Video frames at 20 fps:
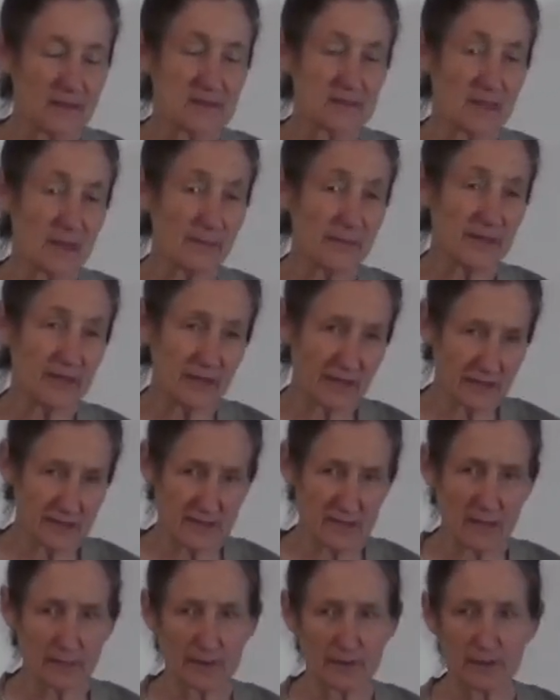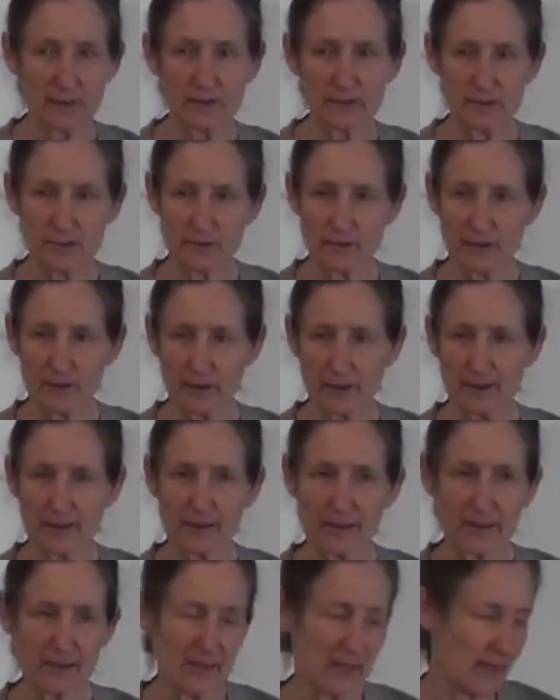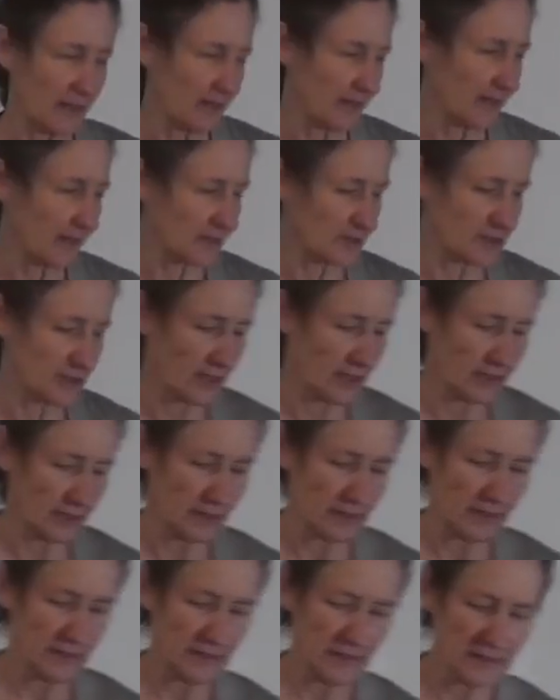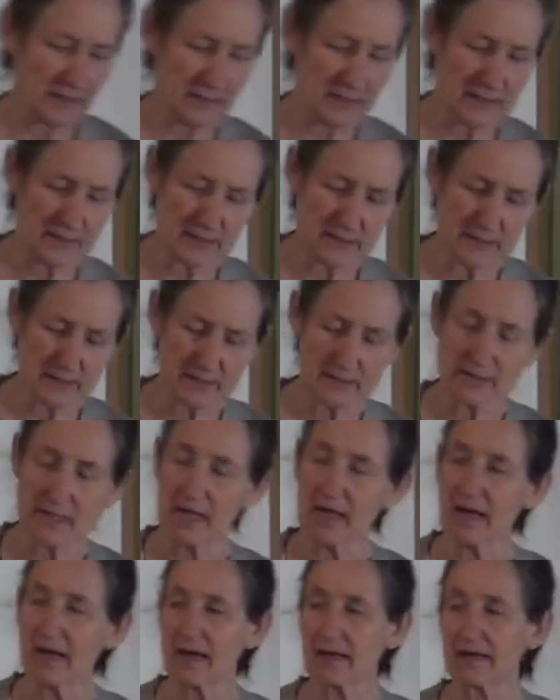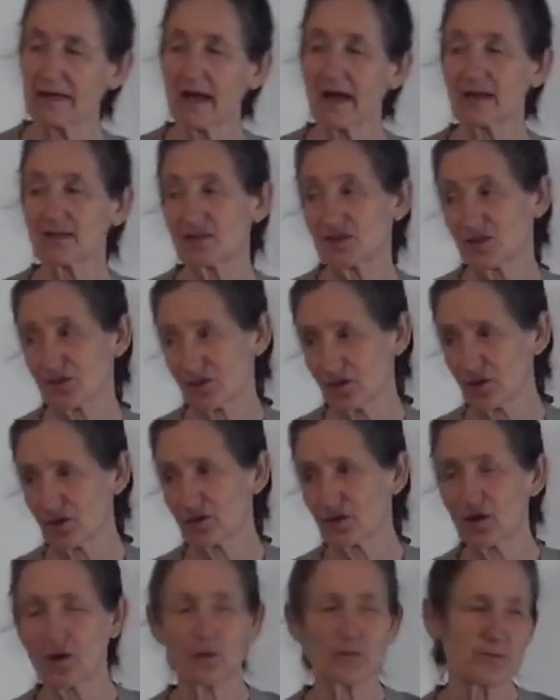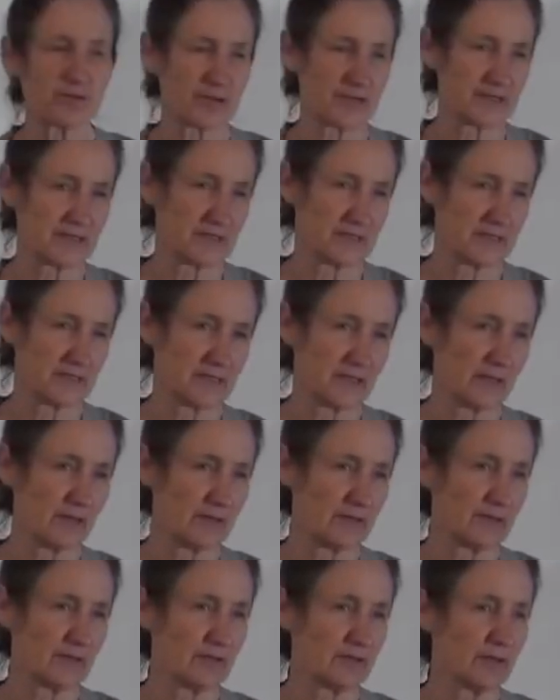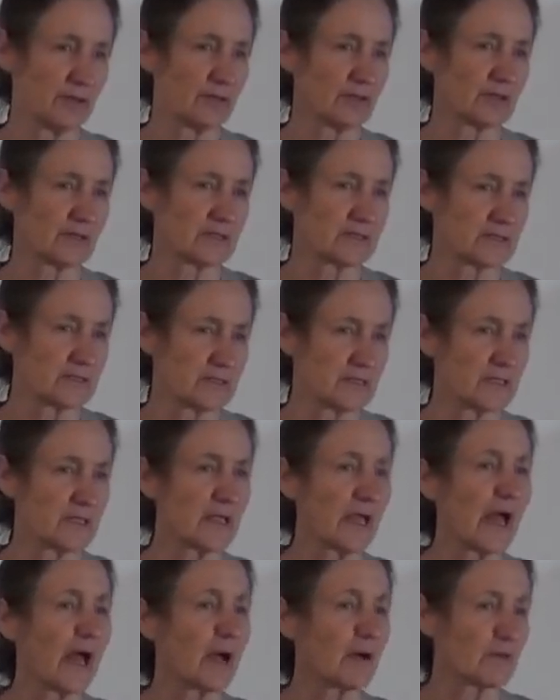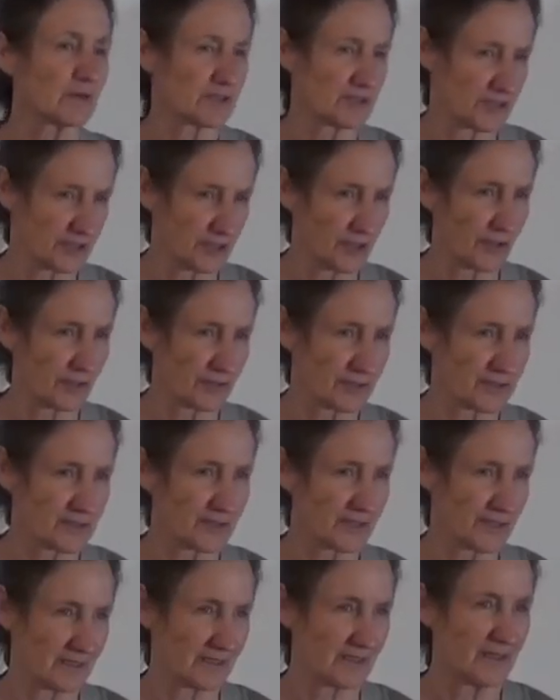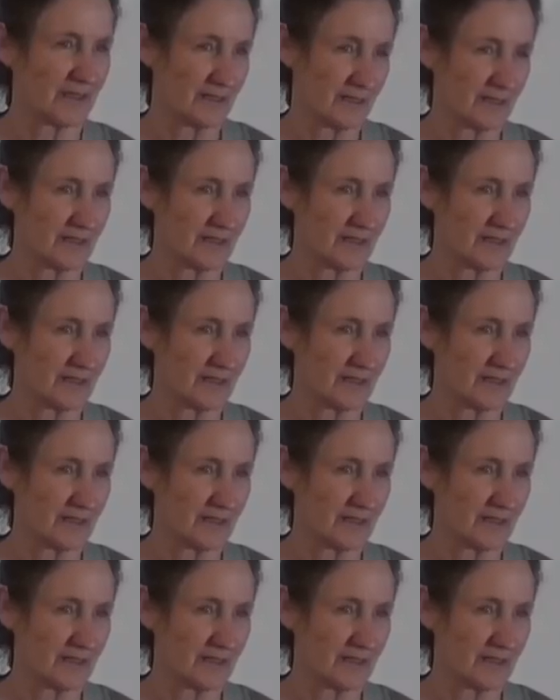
Something else I'm going to do early in our lecture is uh, castor oil compress so that you can see how it soaks in.